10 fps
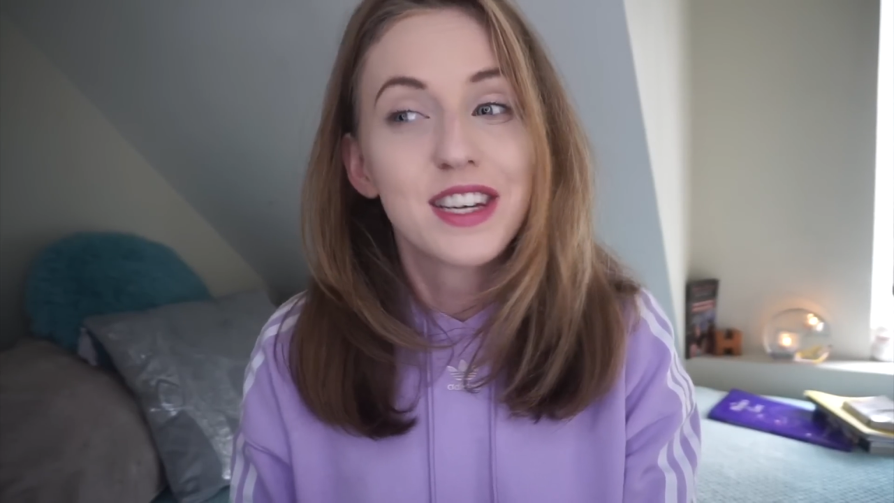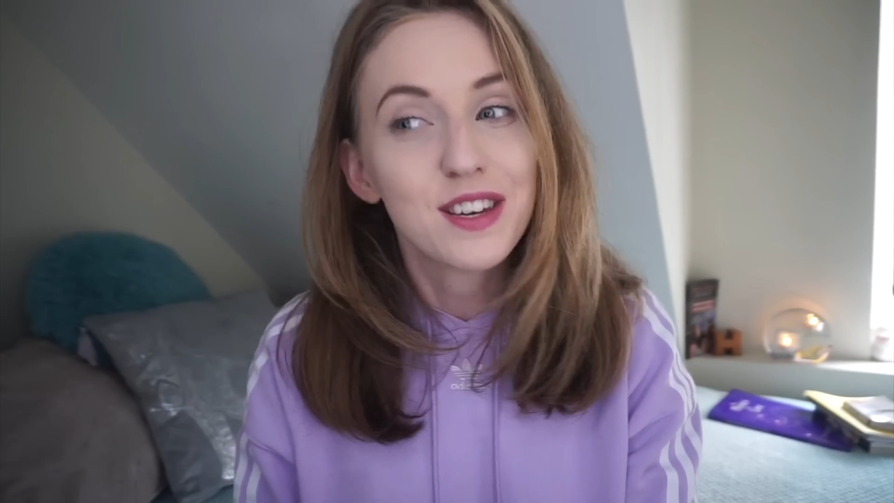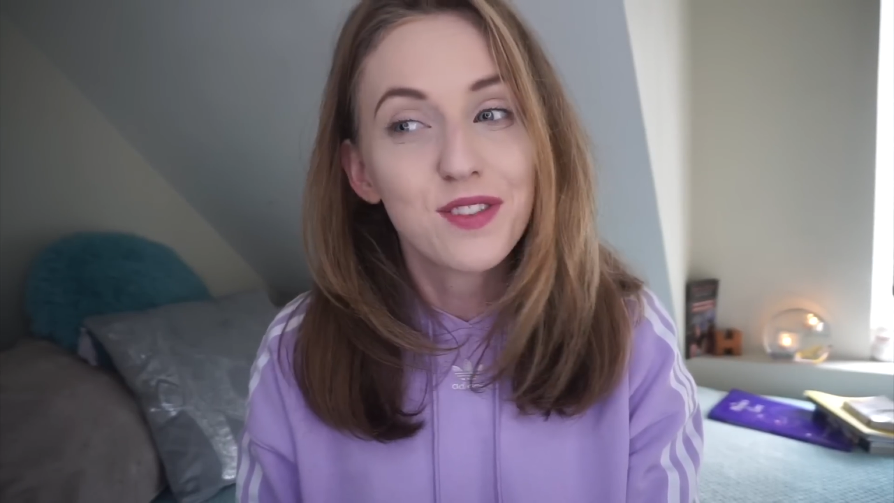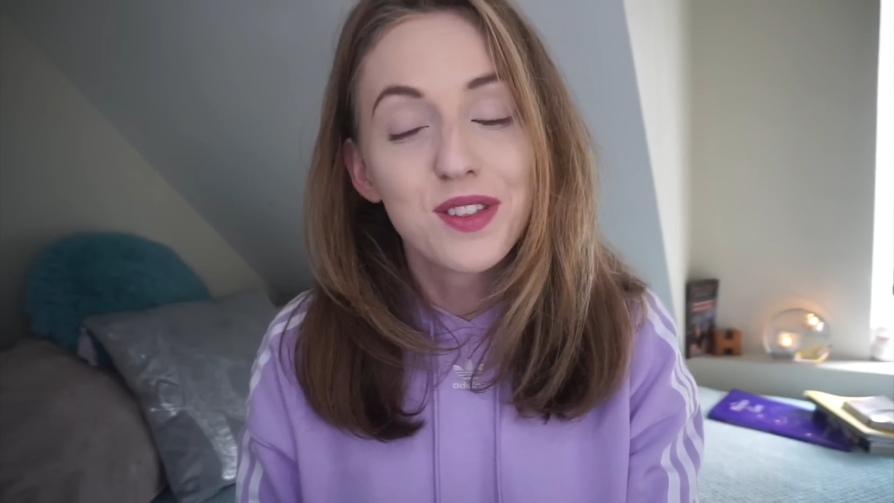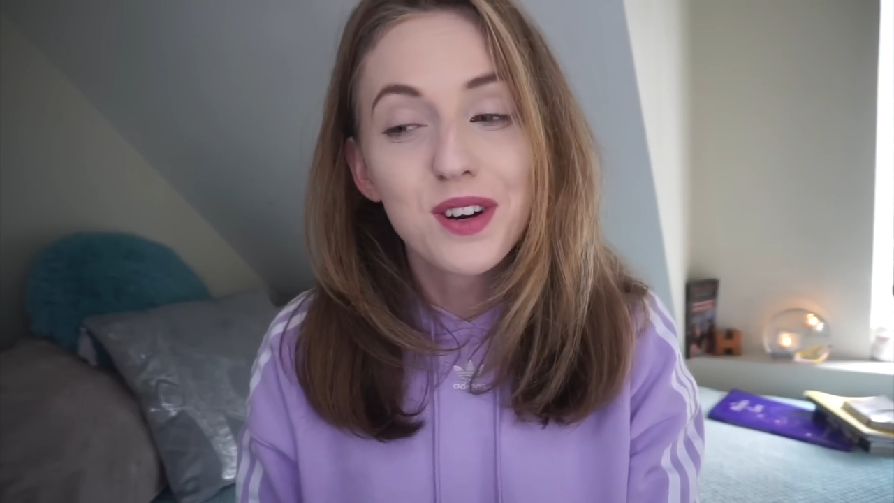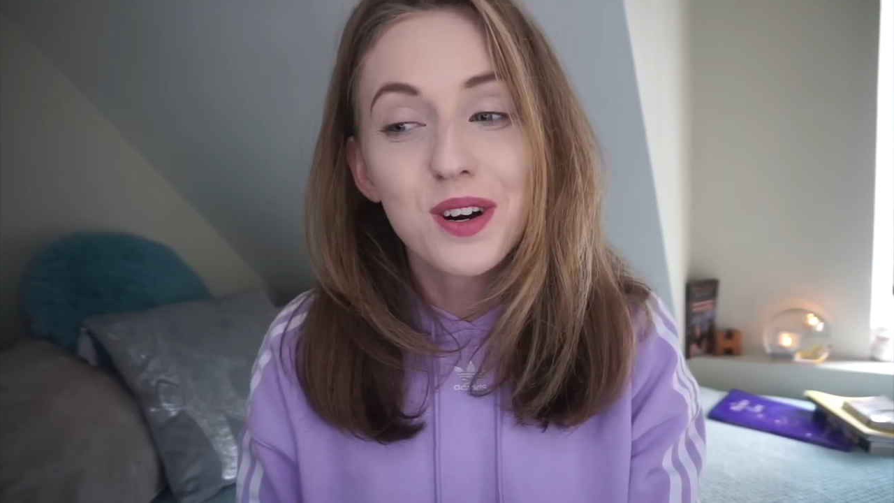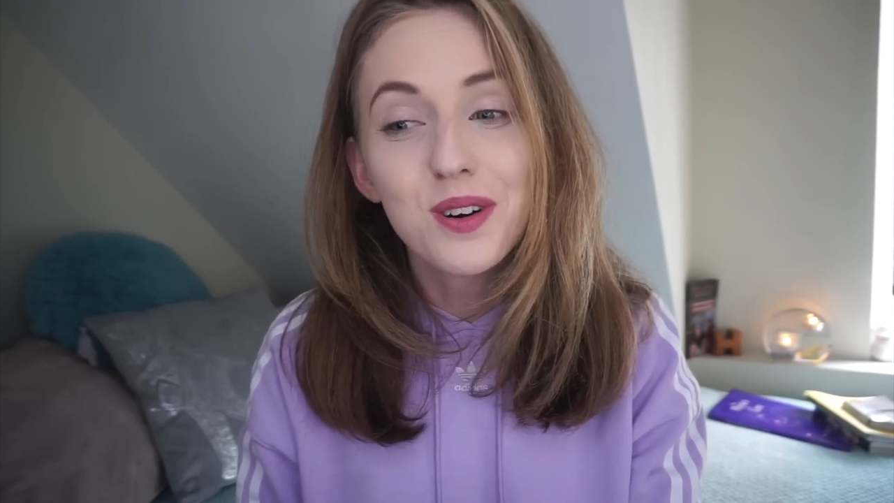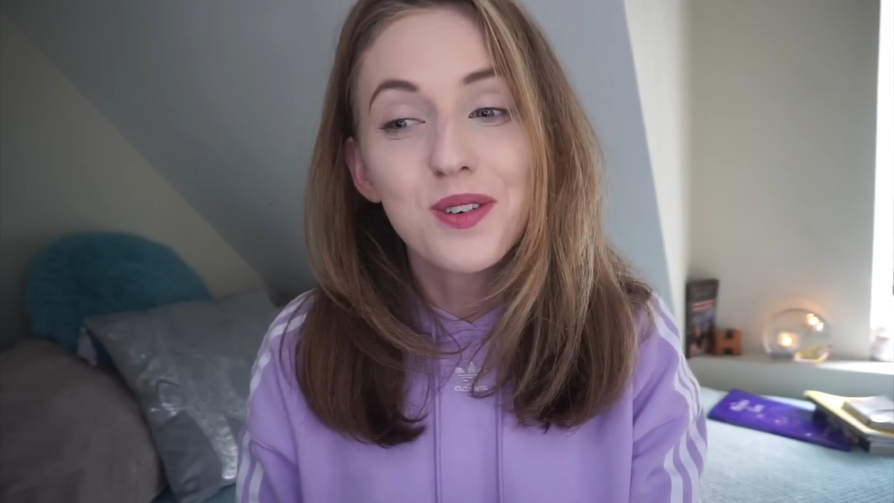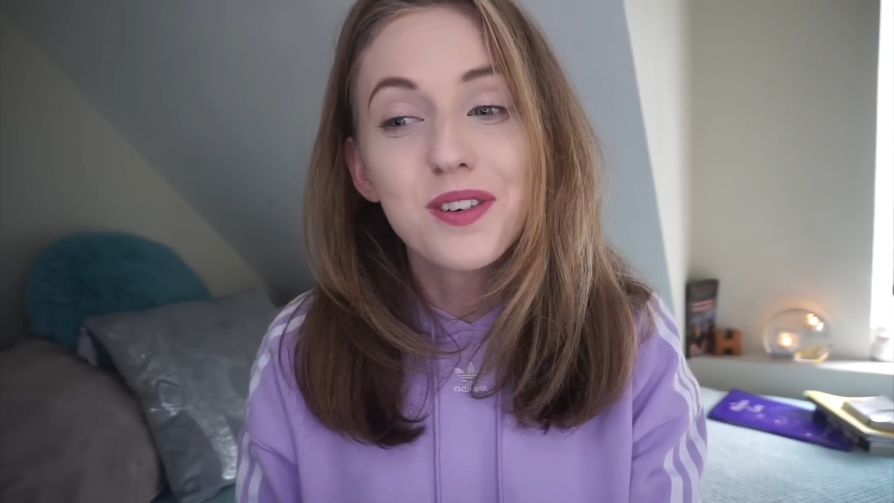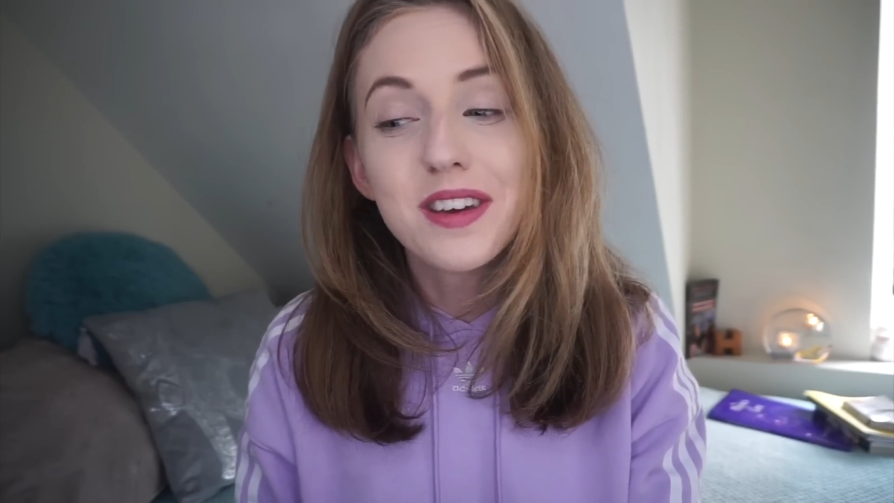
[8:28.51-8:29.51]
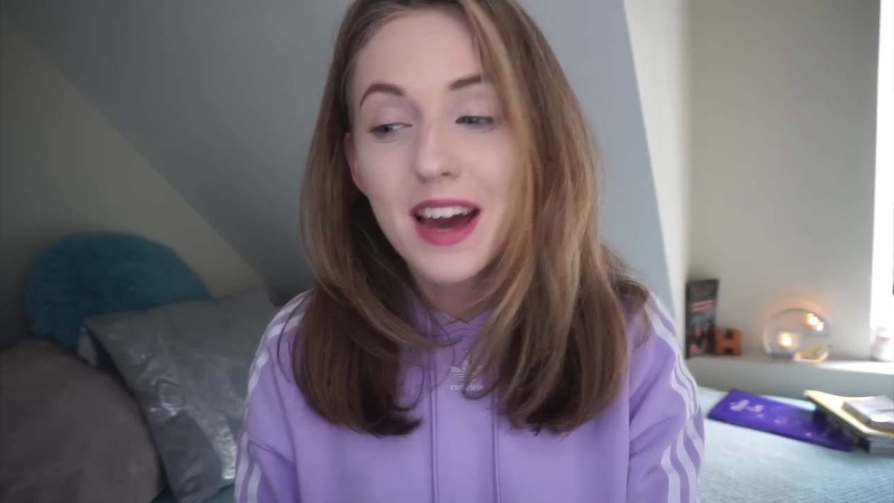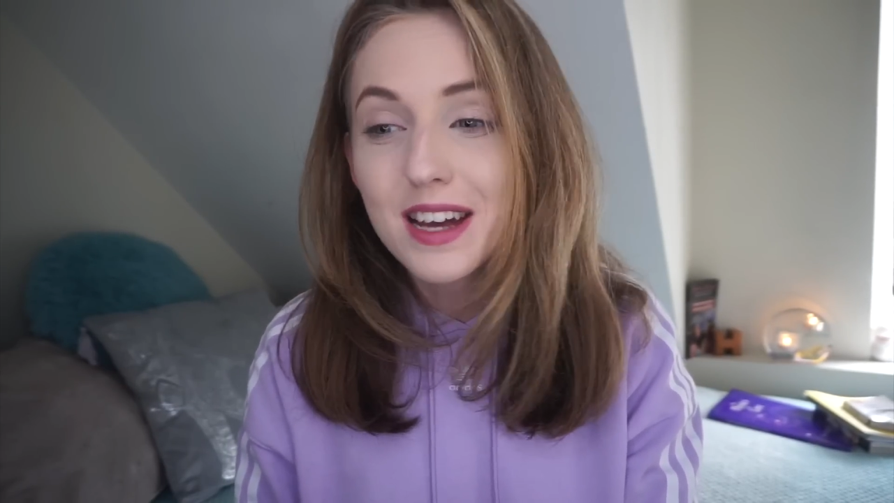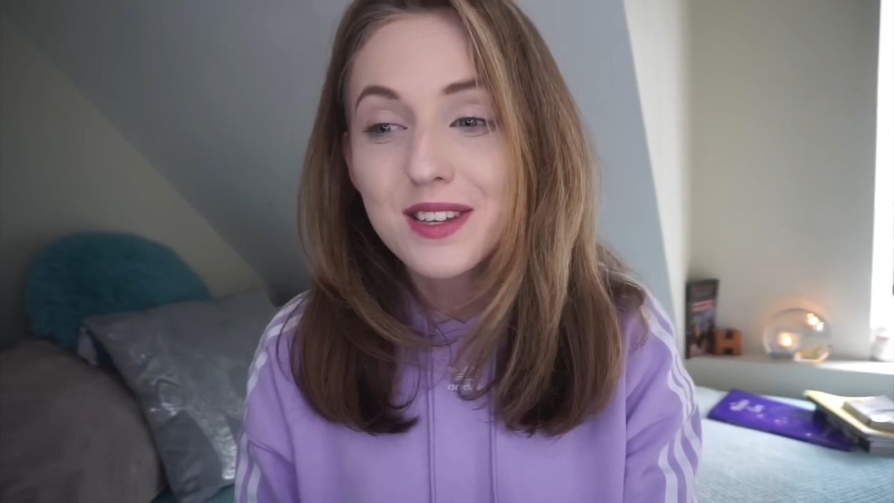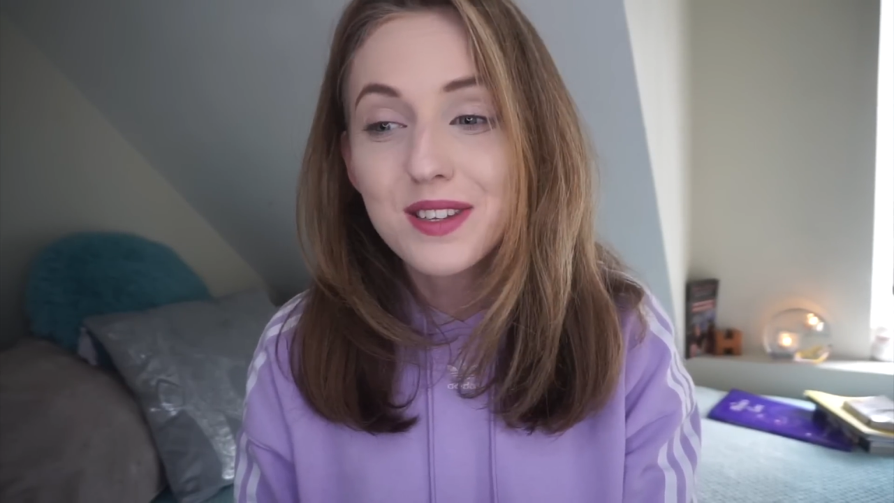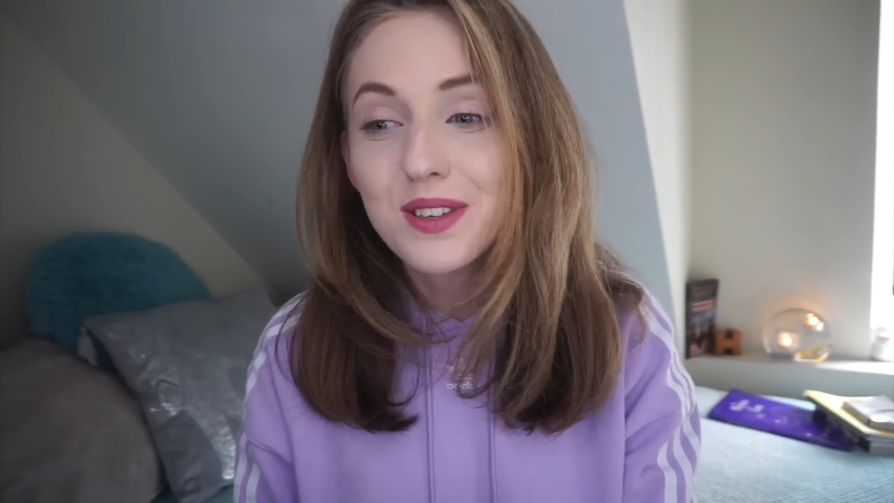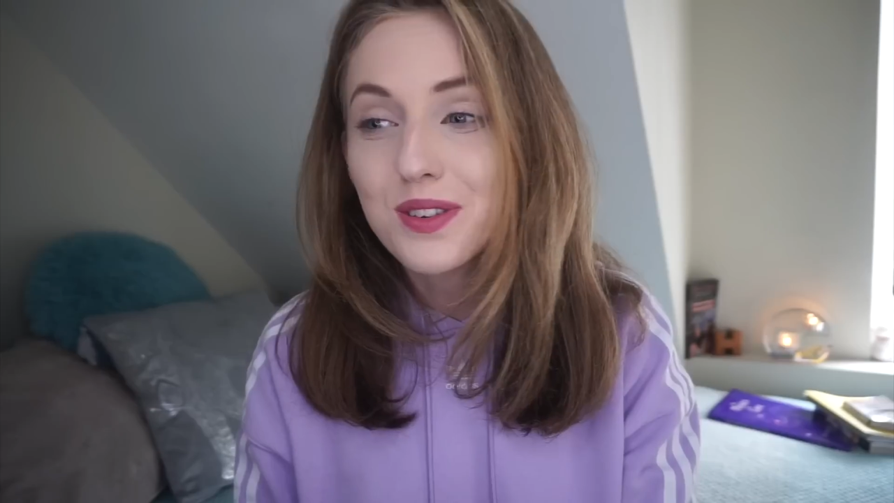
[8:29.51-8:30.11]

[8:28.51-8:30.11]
even though, yes,